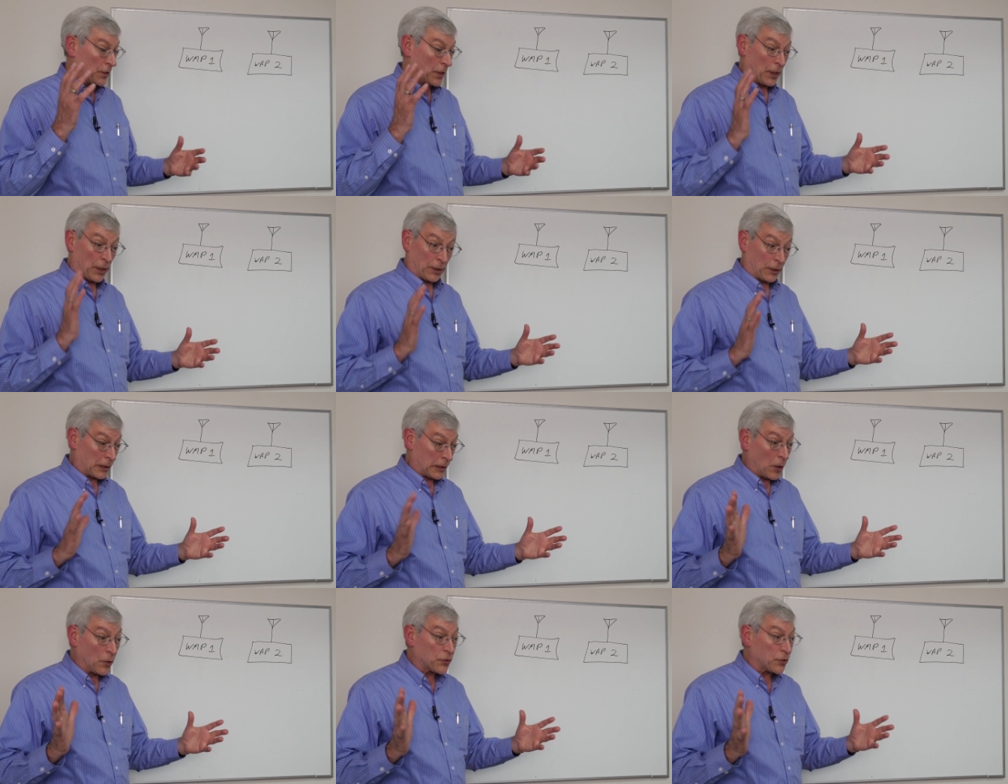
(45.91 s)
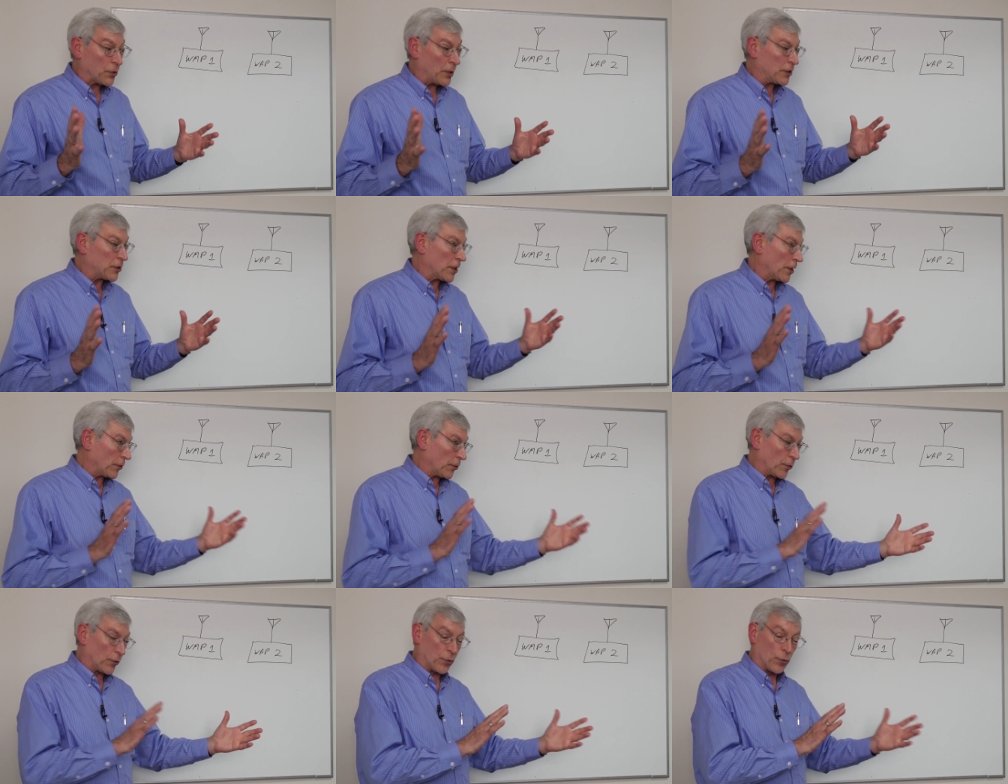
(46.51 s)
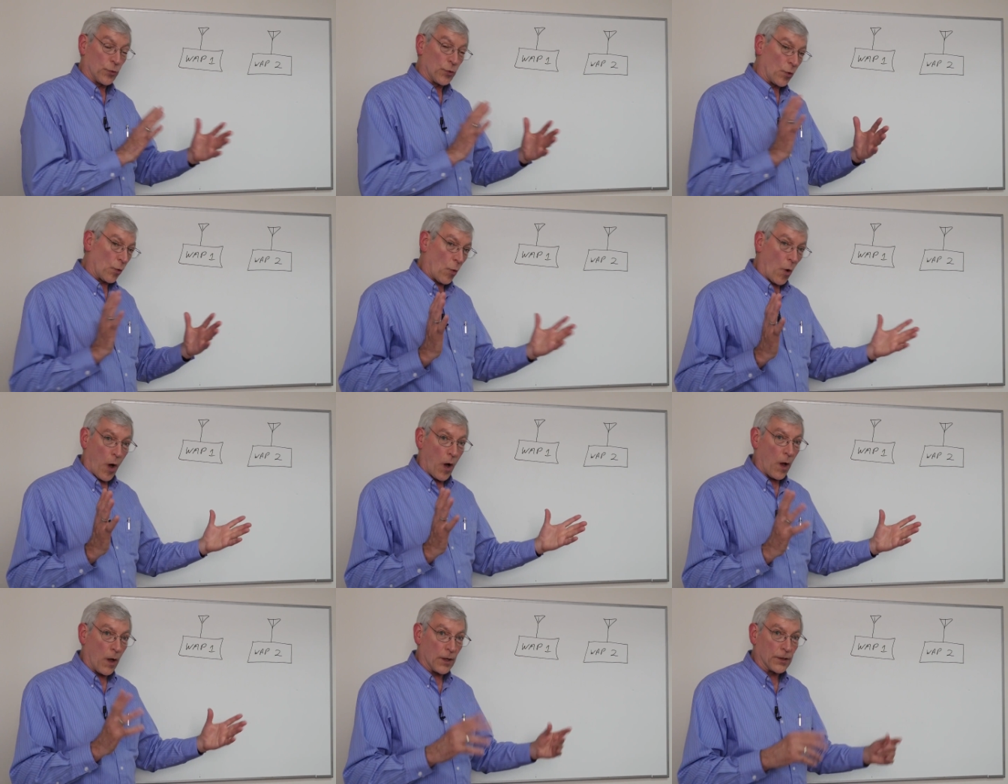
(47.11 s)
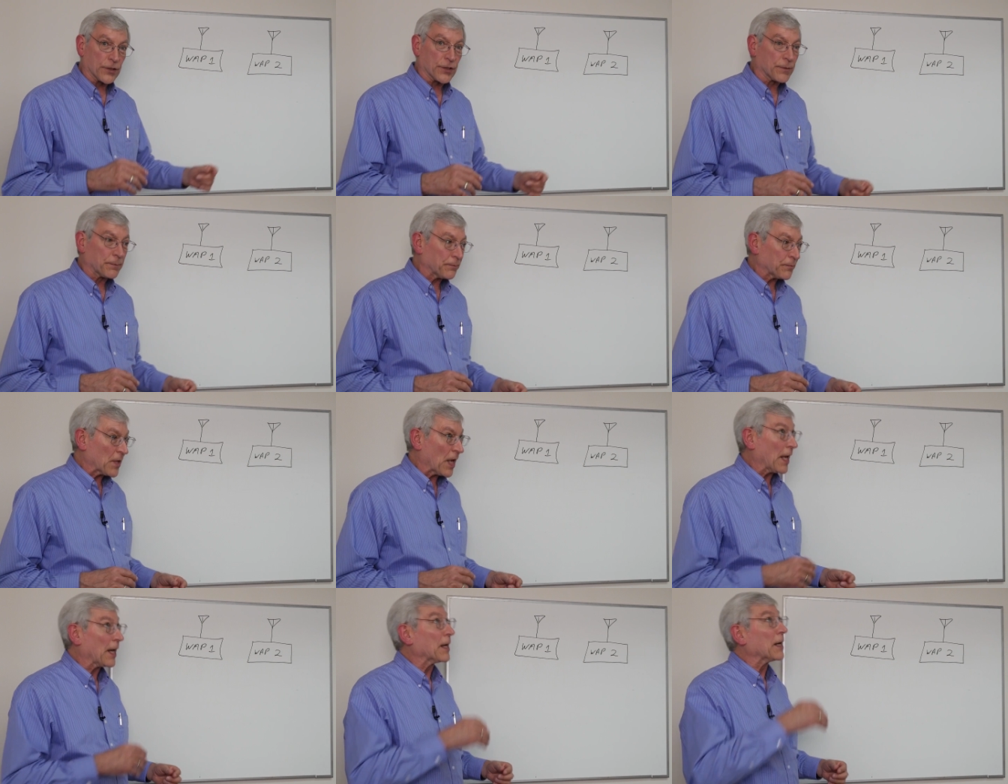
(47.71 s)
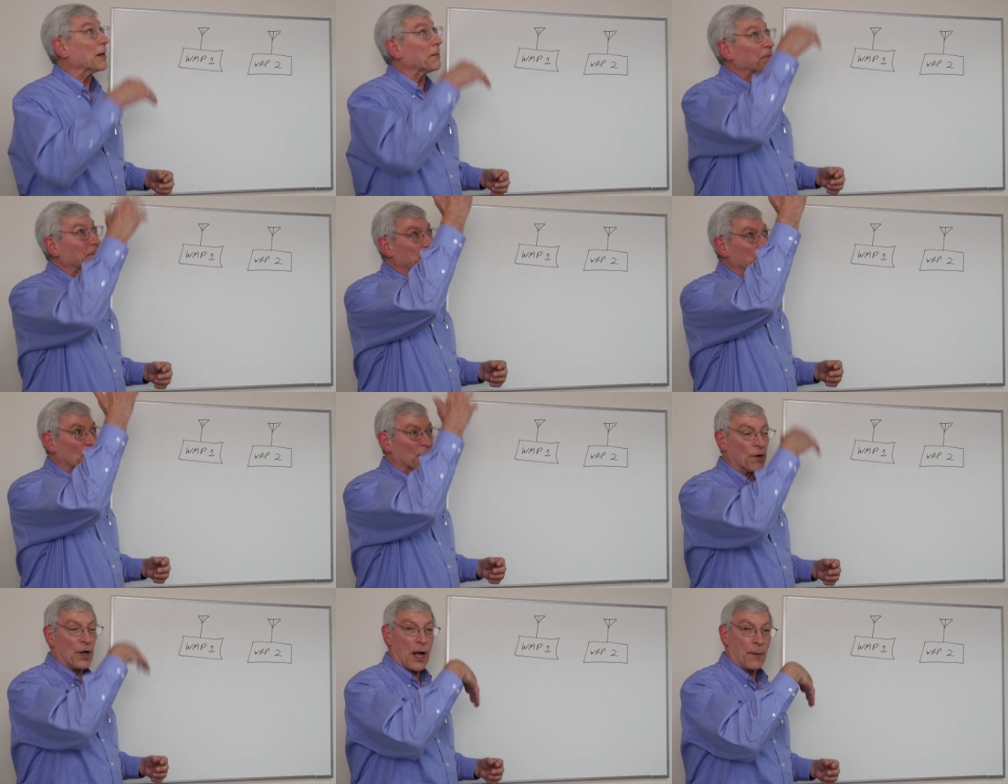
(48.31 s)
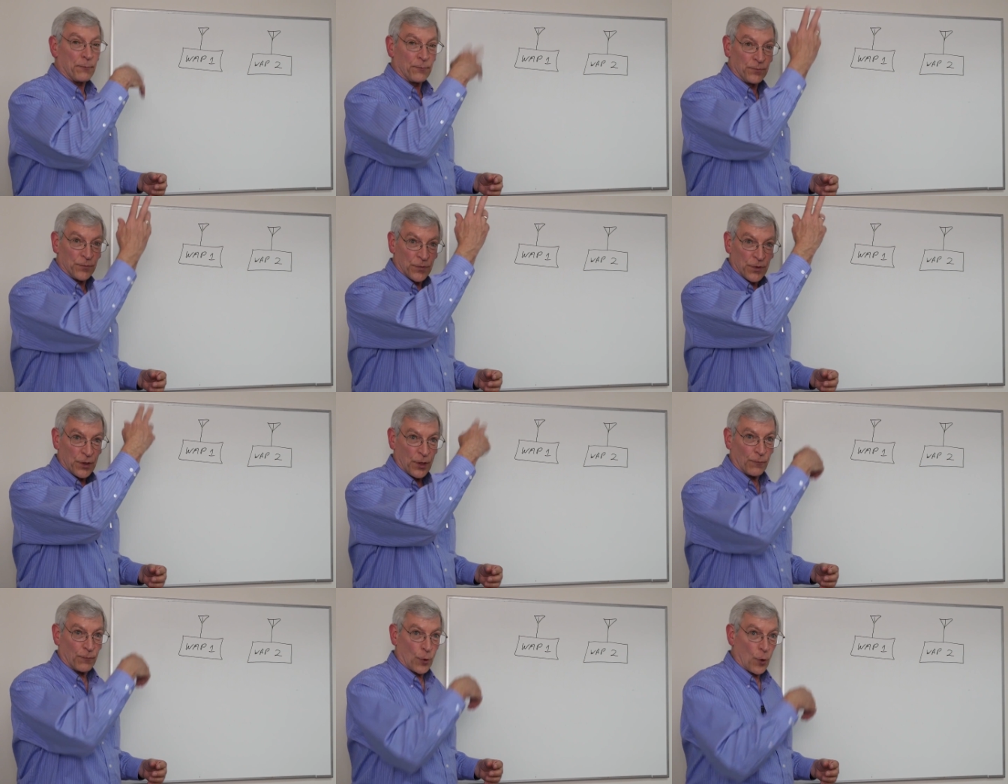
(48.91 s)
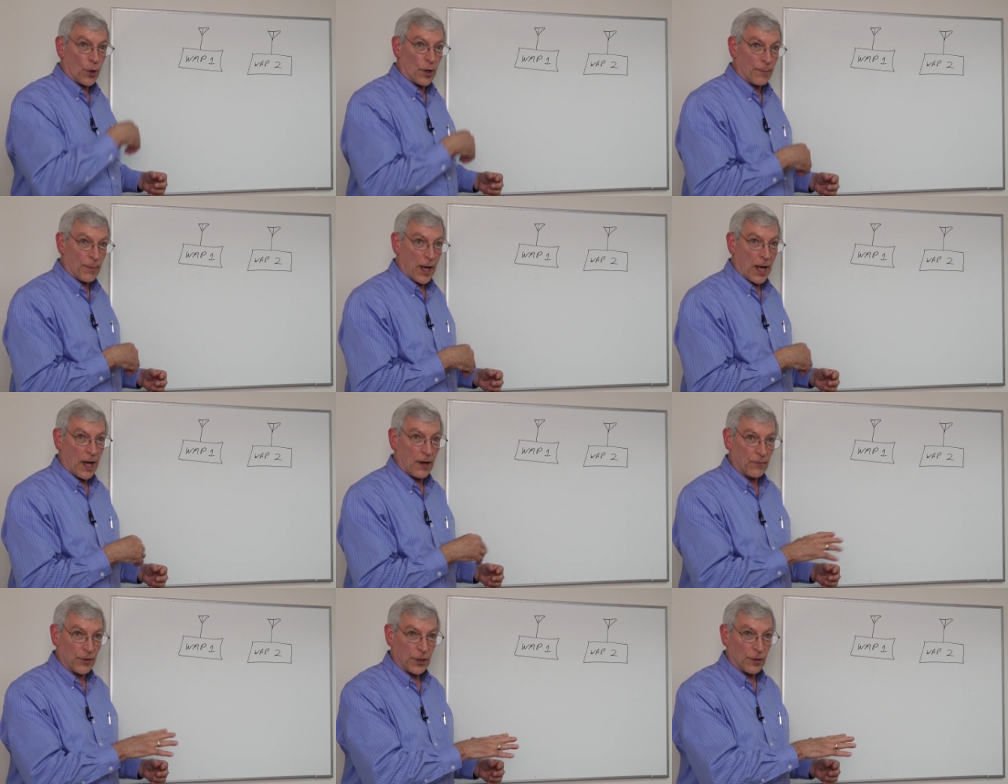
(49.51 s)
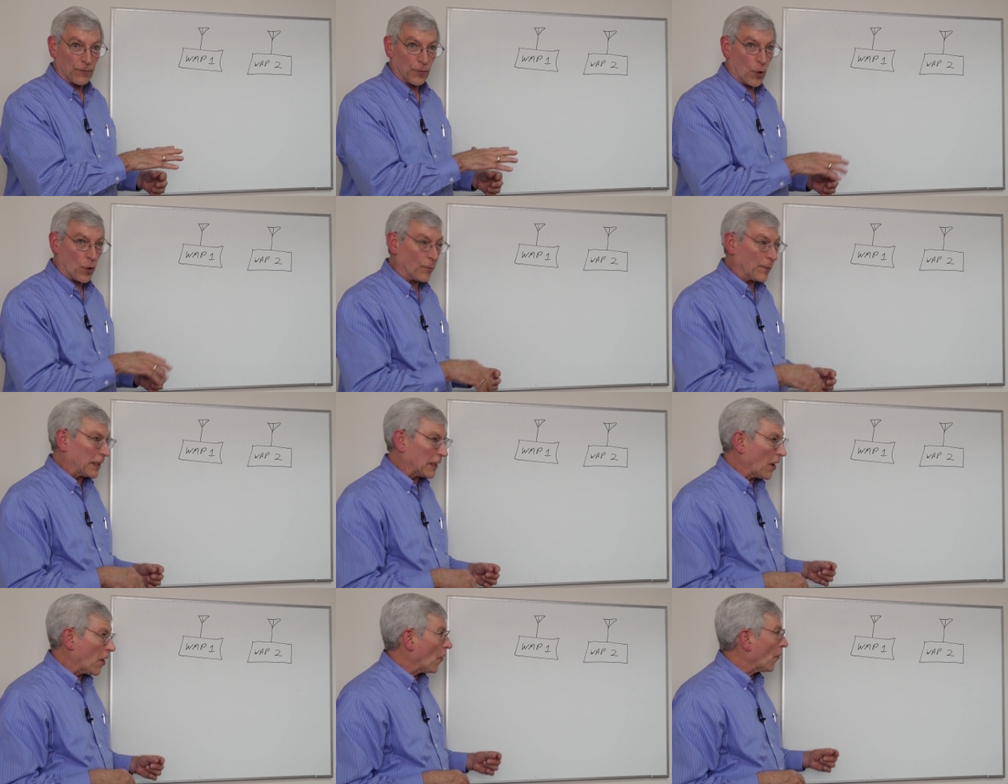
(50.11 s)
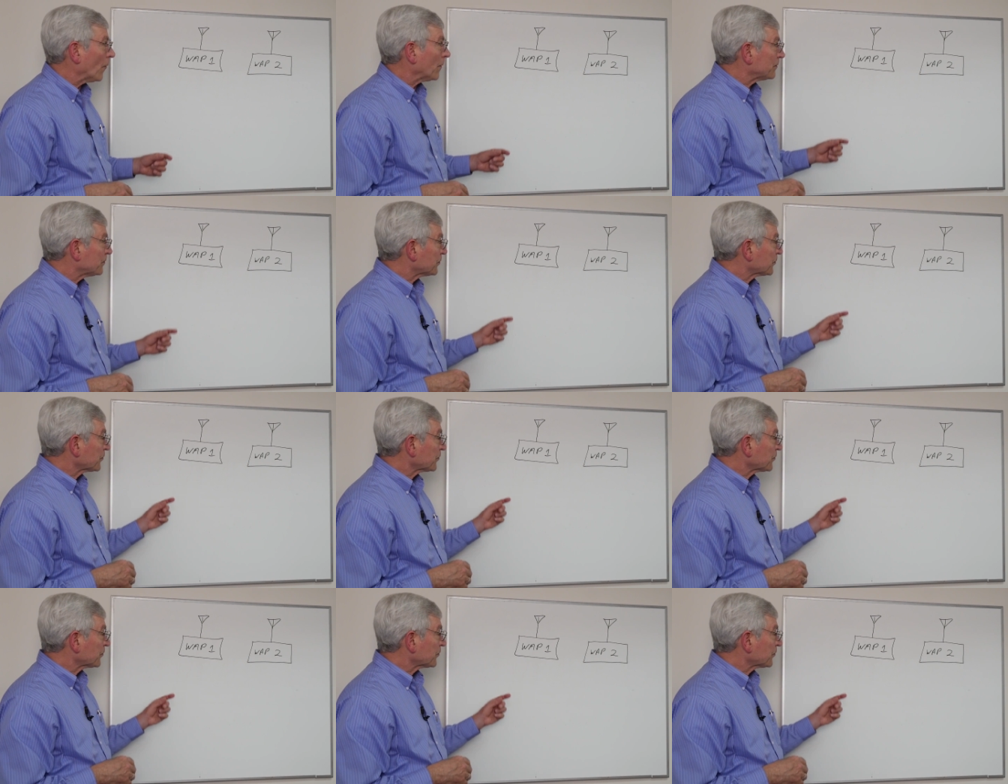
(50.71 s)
uh, close to each other through the walls and uh, up the floor above and the floor below,